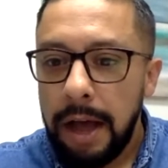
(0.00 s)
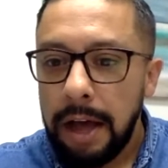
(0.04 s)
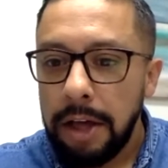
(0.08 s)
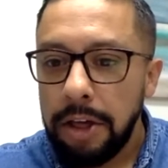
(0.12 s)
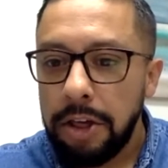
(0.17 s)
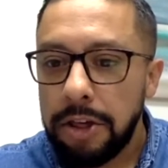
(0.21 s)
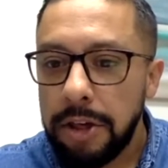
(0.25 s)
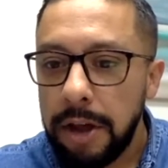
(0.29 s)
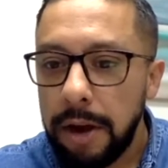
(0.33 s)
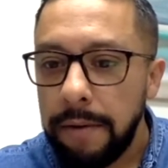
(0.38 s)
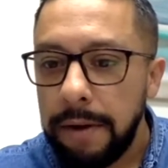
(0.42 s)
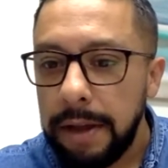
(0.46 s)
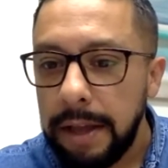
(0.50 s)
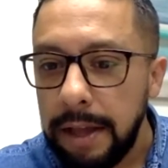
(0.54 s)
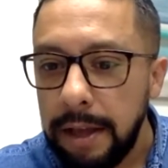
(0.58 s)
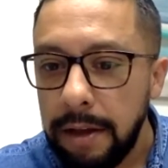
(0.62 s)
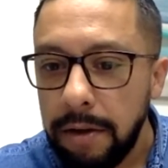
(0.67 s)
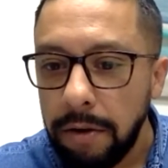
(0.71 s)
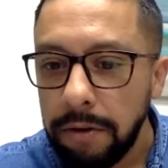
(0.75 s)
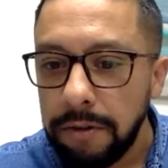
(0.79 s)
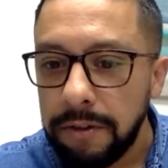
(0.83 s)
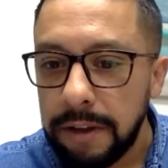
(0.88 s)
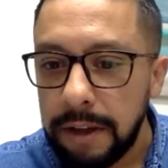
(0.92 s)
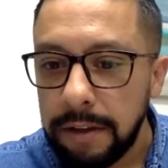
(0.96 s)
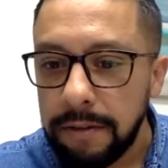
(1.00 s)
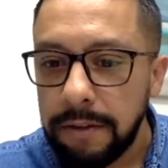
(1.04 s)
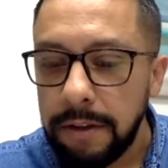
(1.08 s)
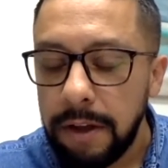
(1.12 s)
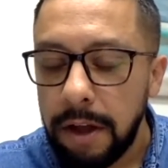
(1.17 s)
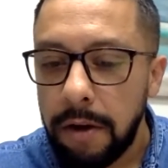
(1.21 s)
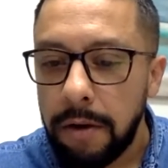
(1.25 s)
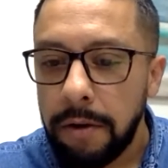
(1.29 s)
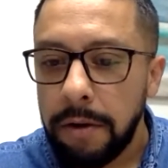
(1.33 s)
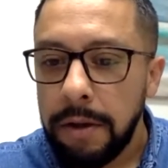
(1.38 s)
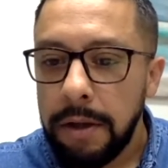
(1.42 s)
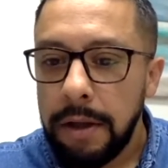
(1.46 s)
Sherry Eagle says
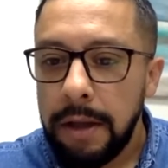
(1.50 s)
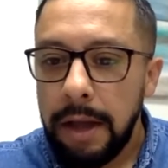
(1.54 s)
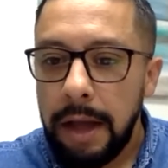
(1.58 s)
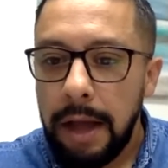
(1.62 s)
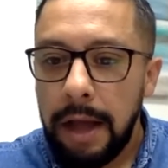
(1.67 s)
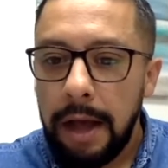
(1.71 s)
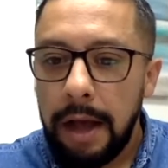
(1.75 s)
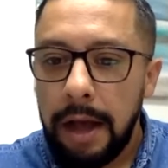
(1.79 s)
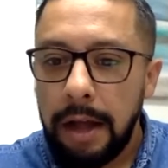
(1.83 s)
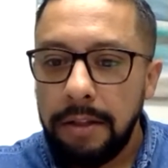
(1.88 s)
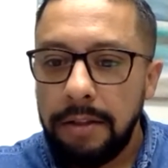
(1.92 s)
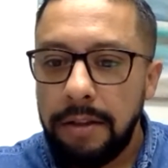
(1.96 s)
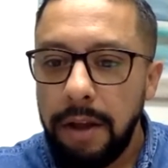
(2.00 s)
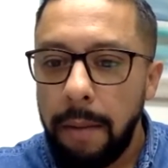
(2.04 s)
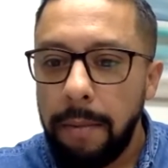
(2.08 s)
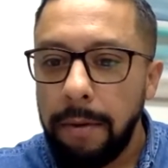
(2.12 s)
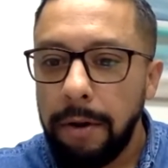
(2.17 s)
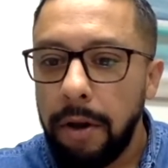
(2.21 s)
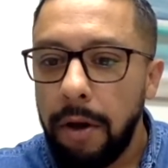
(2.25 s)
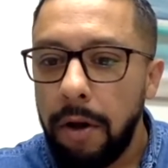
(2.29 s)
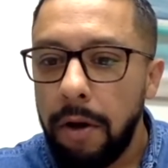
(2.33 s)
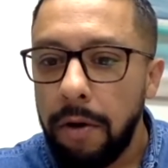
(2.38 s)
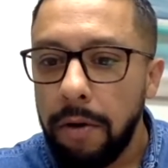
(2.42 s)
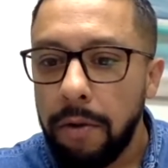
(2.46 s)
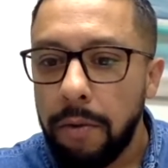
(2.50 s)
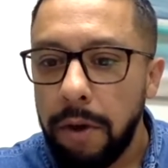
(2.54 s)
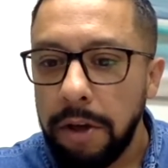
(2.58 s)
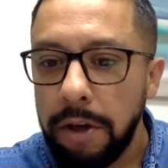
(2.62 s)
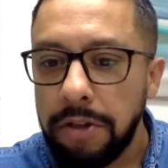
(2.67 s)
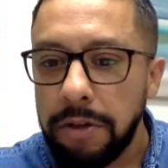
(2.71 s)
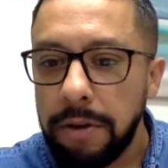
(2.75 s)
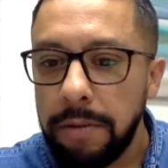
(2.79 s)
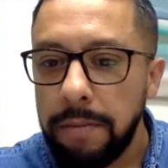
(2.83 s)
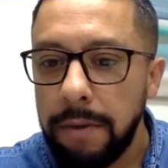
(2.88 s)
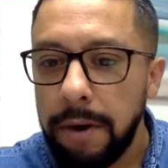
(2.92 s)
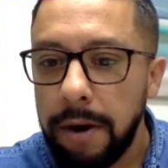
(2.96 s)
no. Double O
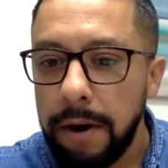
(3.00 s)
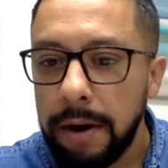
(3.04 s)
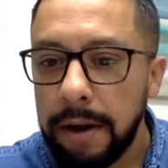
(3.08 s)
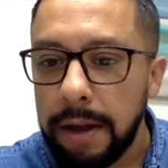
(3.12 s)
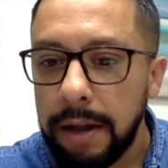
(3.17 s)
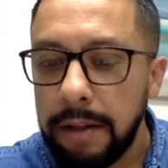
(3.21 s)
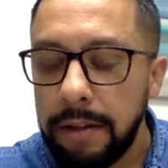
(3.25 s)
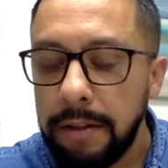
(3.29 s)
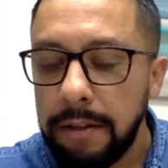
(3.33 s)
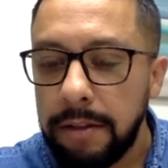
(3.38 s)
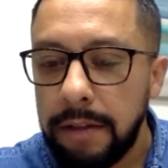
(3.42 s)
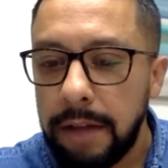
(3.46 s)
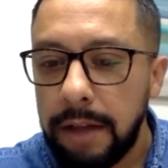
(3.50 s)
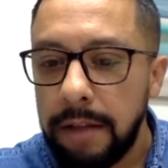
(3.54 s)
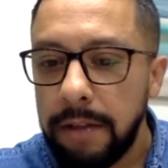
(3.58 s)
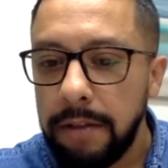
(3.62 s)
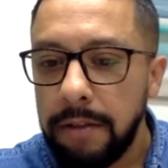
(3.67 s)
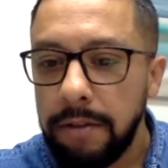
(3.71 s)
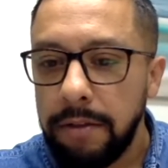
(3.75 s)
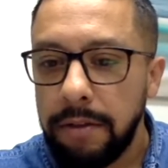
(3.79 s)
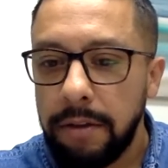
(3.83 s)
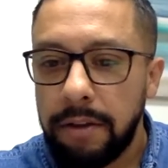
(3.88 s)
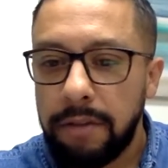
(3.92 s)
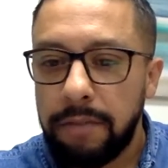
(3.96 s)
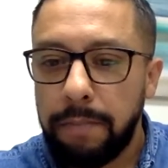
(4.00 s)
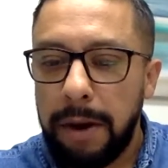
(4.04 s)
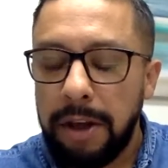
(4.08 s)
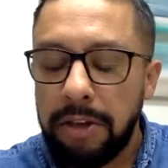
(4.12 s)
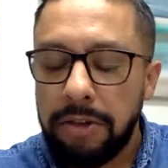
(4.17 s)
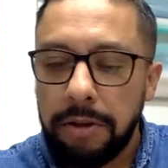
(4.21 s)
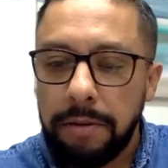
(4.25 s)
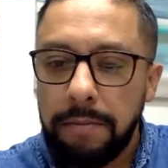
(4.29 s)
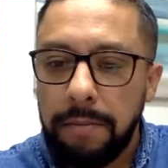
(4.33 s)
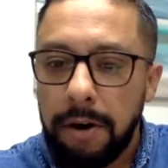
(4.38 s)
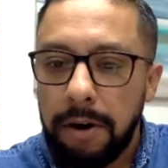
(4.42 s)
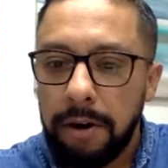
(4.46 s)
question mark and
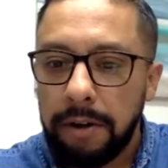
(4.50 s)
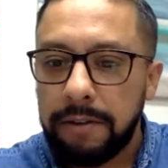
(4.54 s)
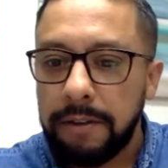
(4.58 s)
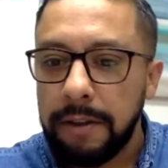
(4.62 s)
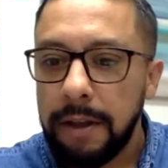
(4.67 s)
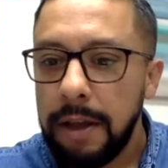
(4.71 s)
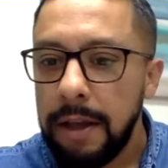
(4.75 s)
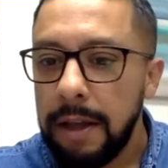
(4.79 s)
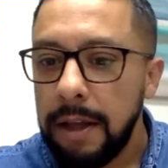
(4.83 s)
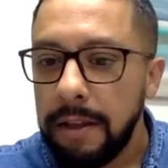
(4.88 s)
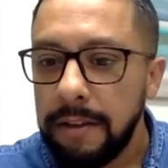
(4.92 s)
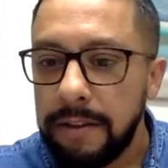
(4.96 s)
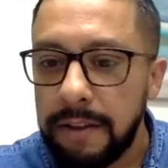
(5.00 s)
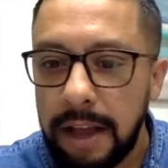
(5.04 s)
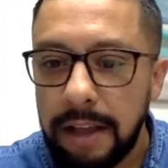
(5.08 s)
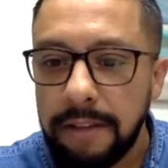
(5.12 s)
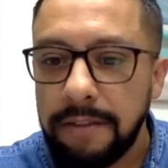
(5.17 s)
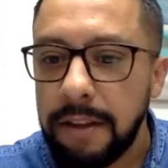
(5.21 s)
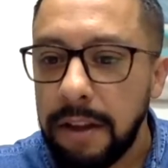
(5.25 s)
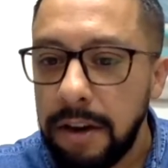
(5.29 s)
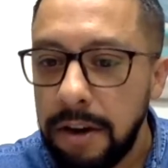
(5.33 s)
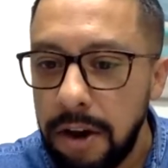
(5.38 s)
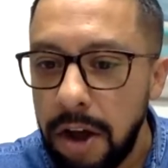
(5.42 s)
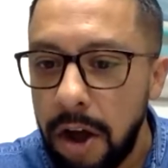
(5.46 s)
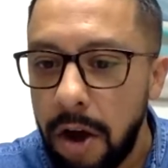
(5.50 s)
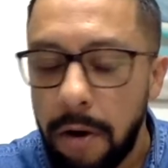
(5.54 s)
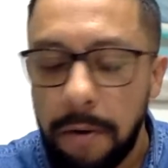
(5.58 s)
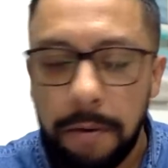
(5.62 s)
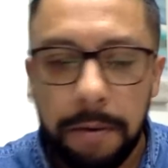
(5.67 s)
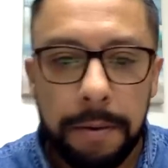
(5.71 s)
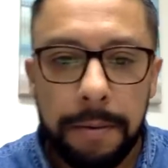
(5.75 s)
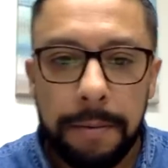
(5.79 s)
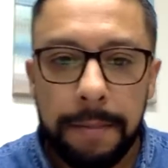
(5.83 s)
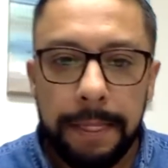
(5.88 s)
expression marks says no.